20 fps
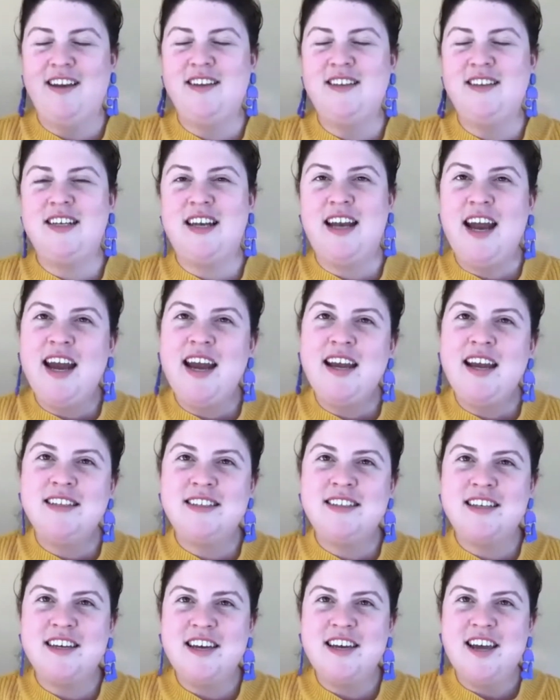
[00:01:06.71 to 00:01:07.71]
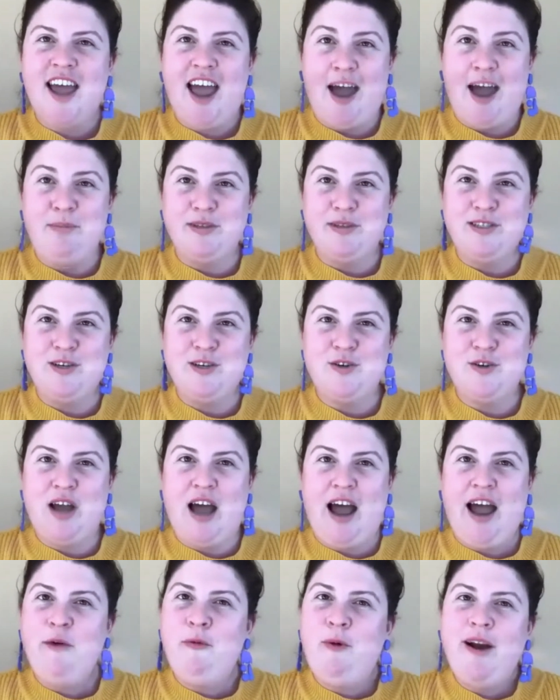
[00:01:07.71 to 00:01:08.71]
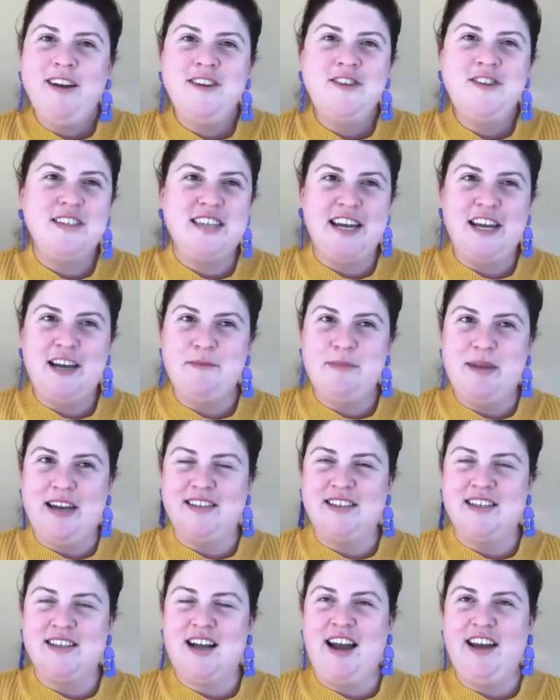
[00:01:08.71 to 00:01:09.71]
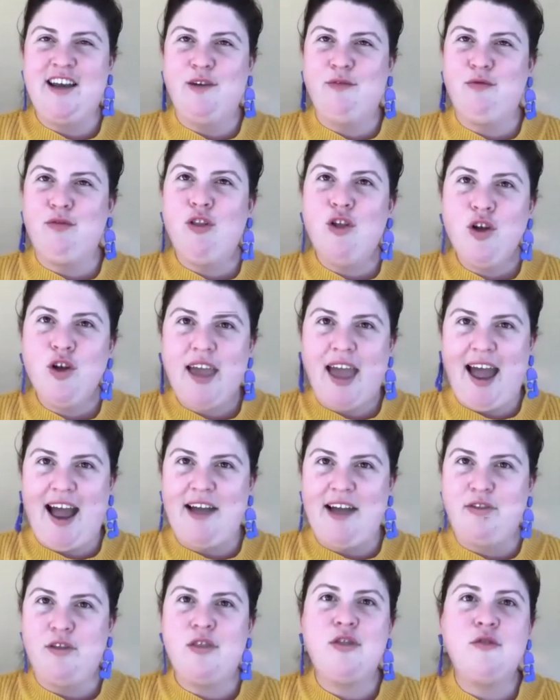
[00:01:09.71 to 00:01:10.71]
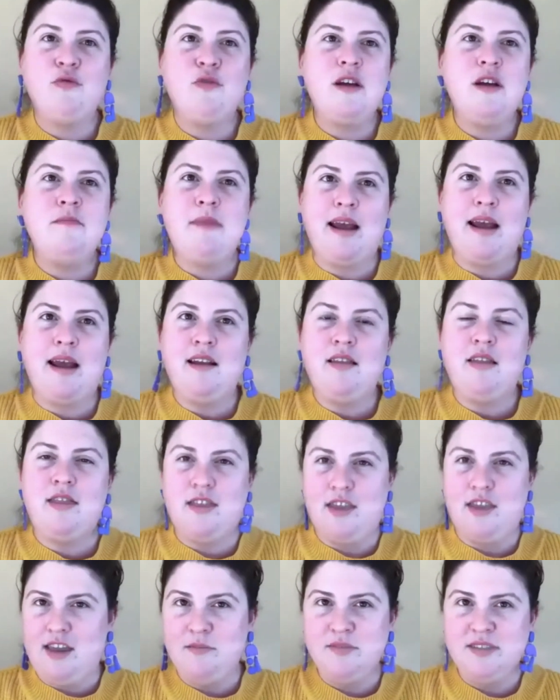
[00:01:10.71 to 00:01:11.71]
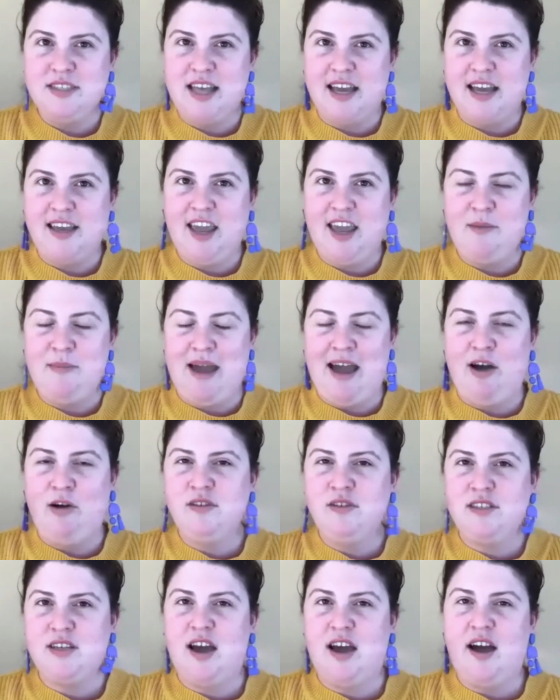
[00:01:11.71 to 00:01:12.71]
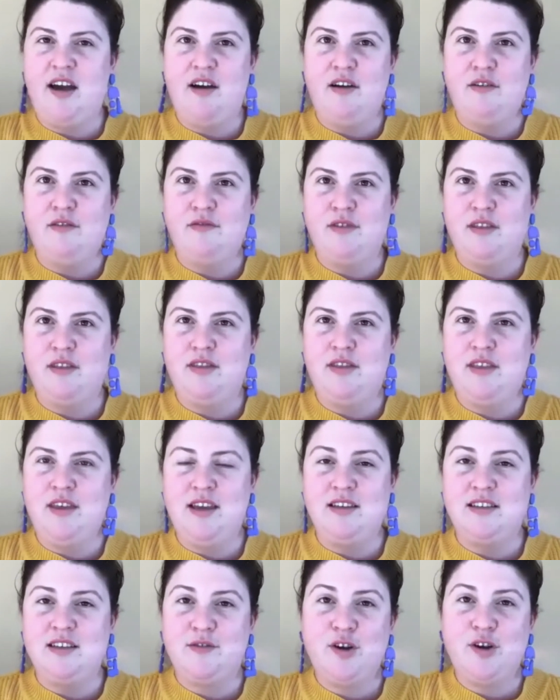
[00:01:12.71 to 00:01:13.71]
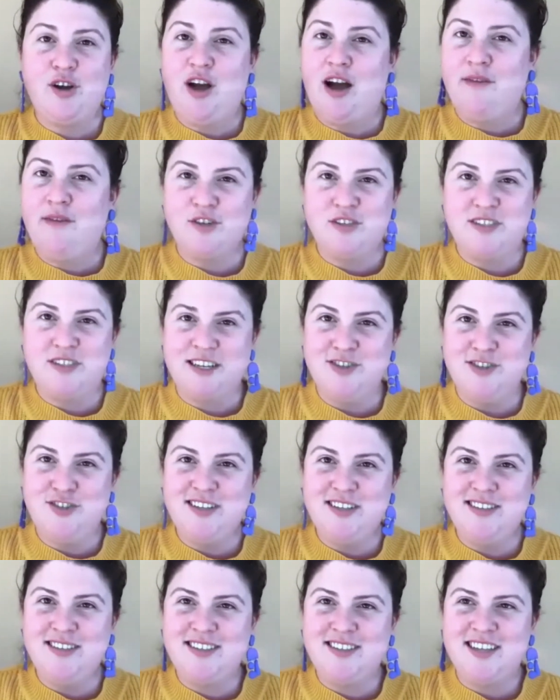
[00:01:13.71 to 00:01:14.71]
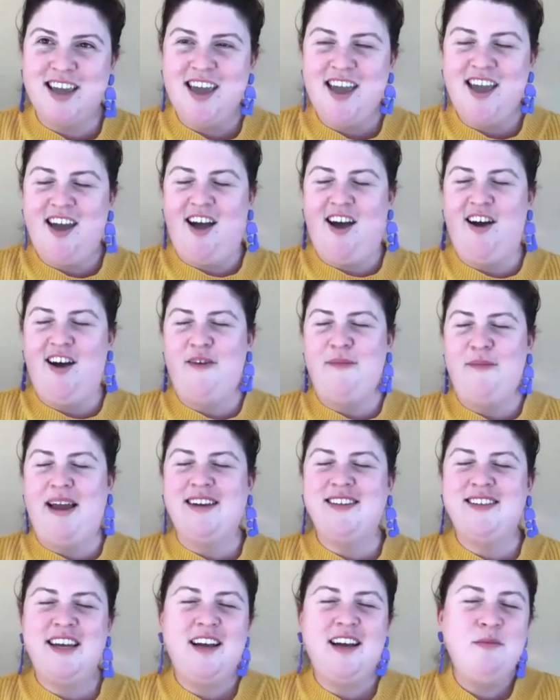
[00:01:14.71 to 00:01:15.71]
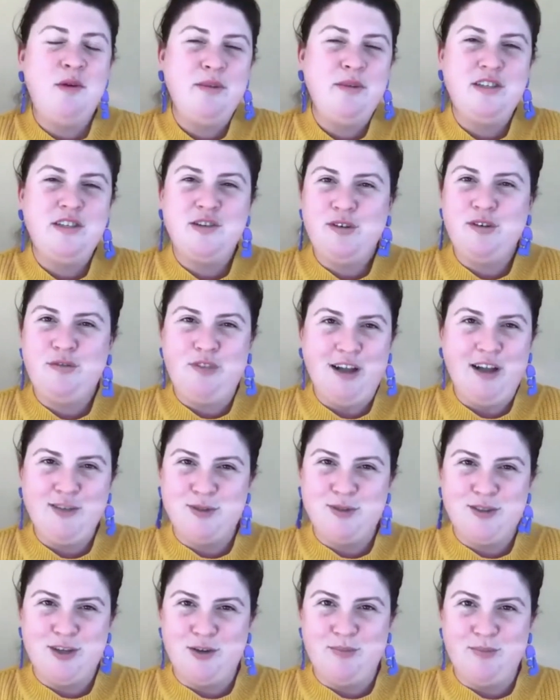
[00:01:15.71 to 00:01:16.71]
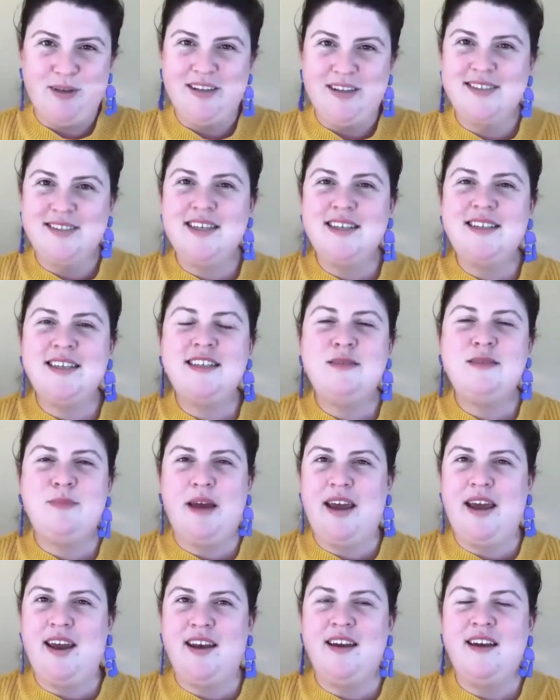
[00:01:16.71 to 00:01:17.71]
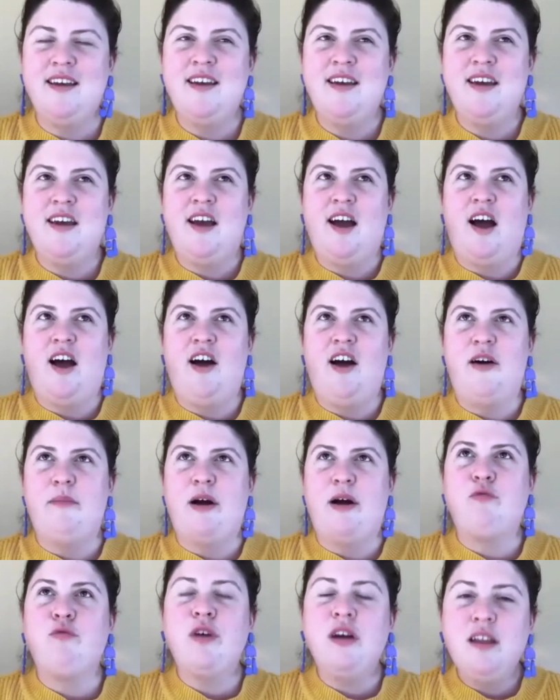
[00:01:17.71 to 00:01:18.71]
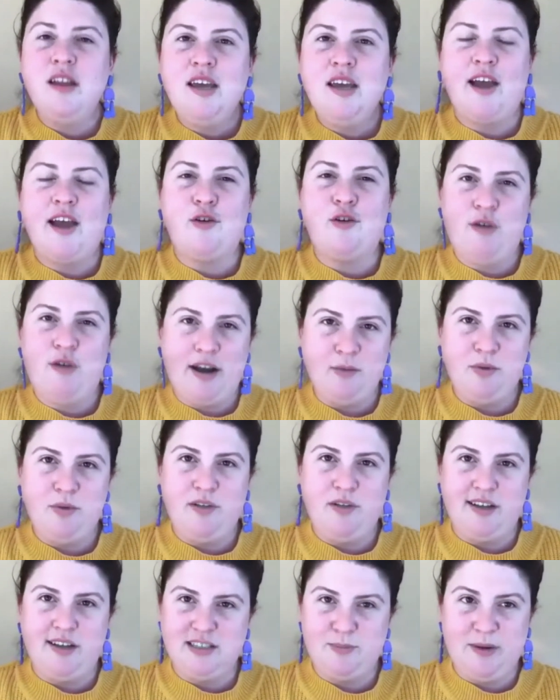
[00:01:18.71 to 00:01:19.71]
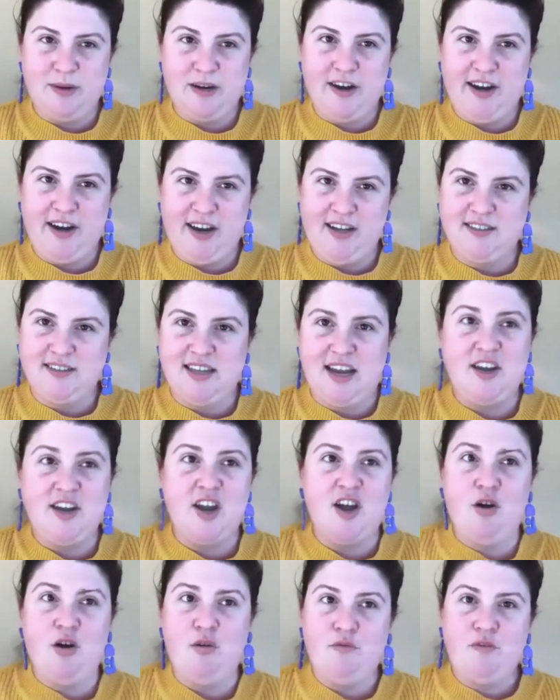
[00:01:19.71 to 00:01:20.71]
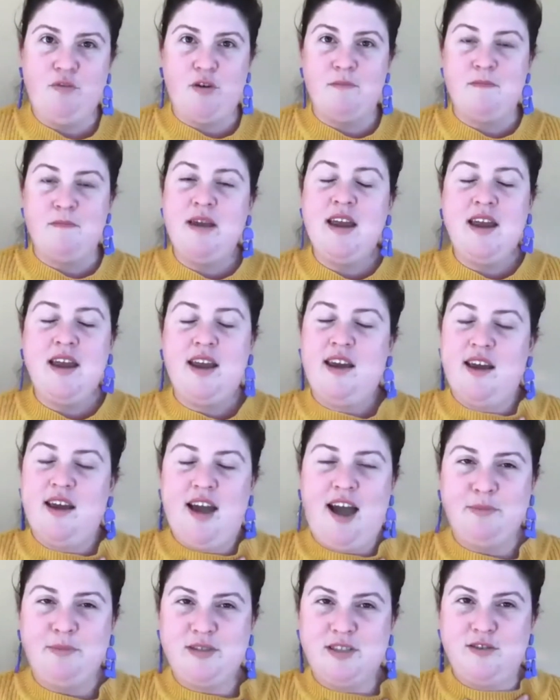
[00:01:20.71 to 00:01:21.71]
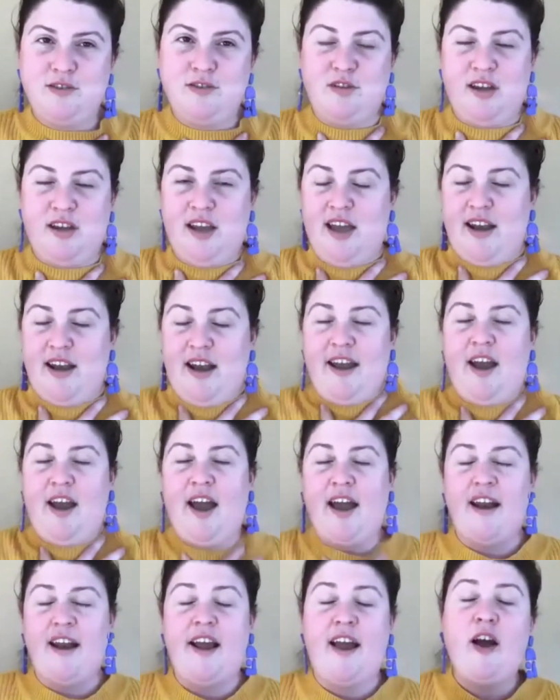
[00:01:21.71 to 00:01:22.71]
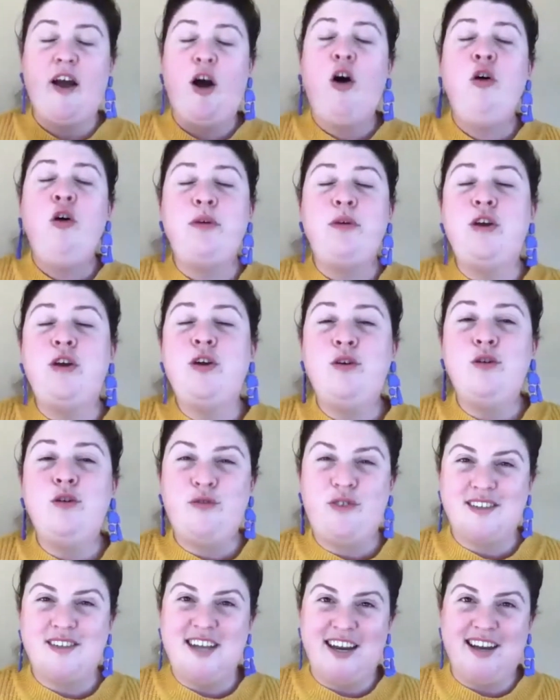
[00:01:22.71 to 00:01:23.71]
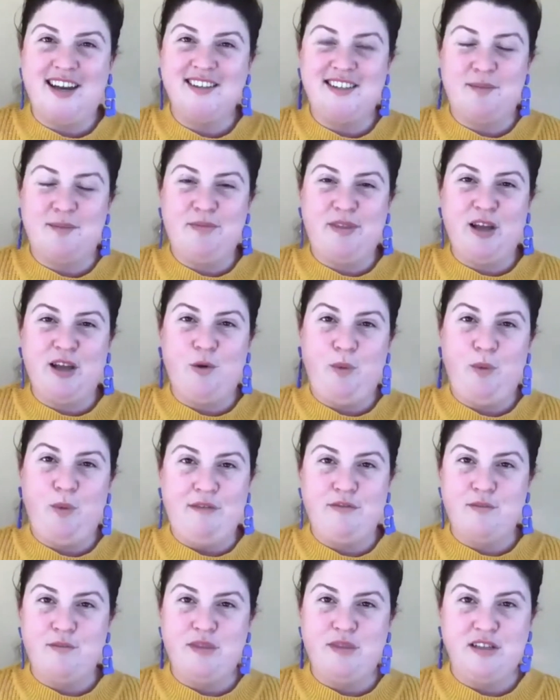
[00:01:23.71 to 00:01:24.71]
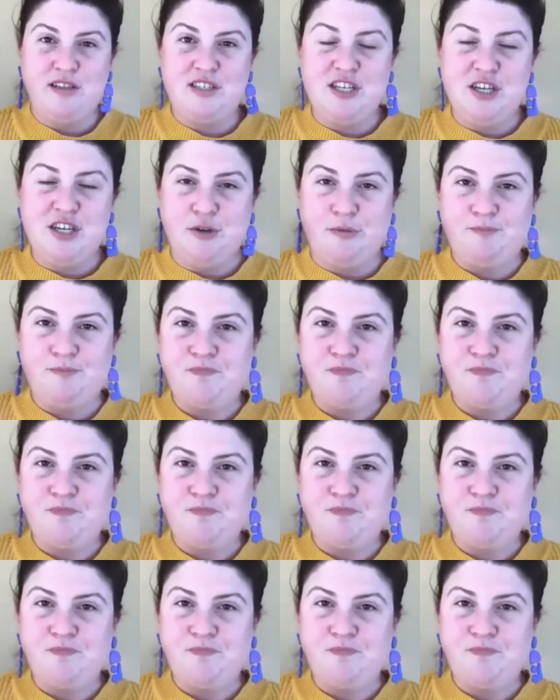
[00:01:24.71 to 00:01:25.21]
And in today's episode, I want to just take a minute to kind of look at the three main themes that came out of the different conversations and take a moment to reflect with you, because this has been a really incredible experience. I know for me, absolutely. And I hope you've taken something away from this too.